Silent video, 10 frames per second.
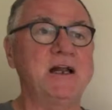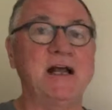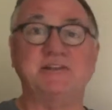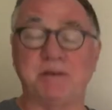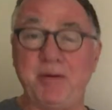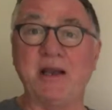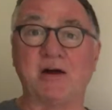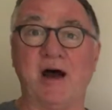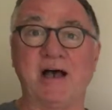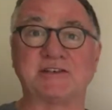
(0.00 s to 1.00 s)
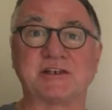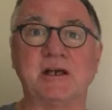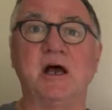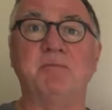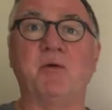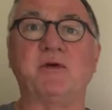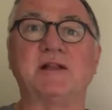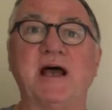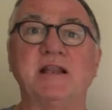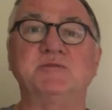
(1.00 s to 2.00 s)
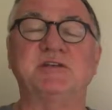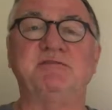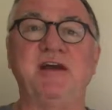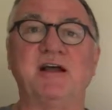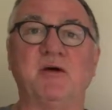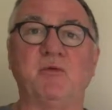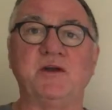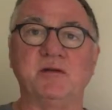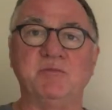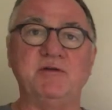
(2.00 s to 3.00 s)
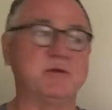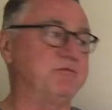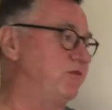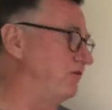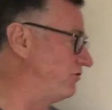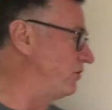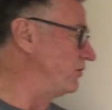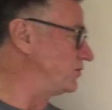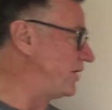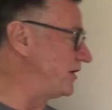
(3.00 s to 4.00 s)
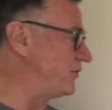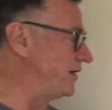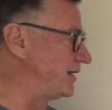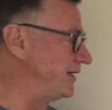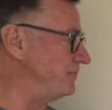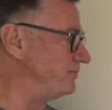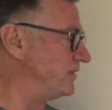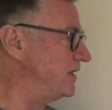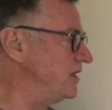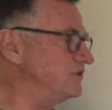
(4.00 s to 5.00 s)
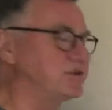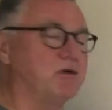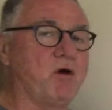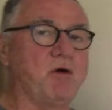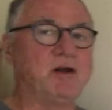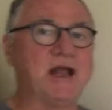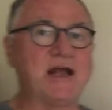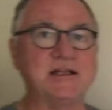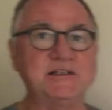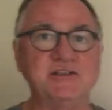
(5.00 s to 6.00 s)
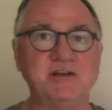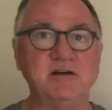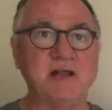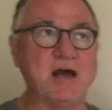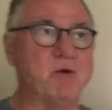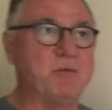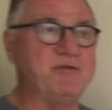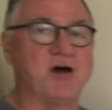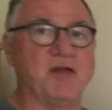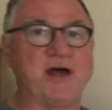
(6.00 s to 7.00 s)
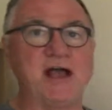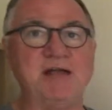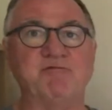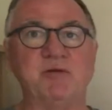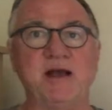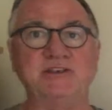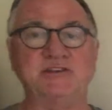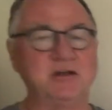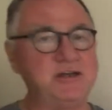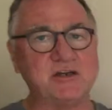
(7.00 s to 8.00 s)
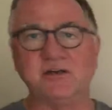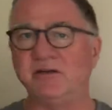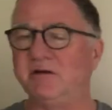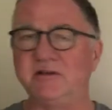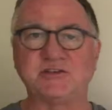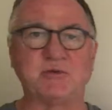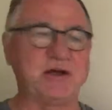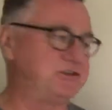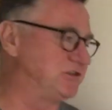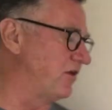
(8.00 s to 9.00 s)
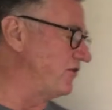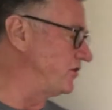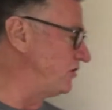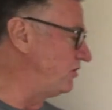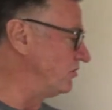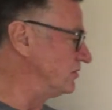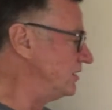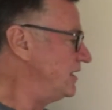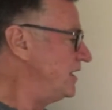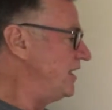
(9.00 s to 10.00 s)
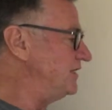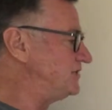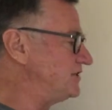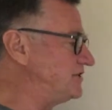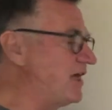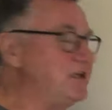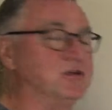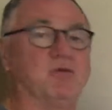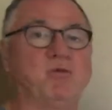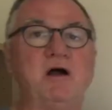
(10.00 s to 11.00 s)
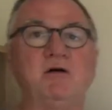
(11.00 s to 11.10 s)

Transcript: it's a bigger ask, but we'd like them to feel that we can move them forward quite quickly. So what we're likely to do then when we've got that information, and you can do this whilst you're on the call, is to say, look,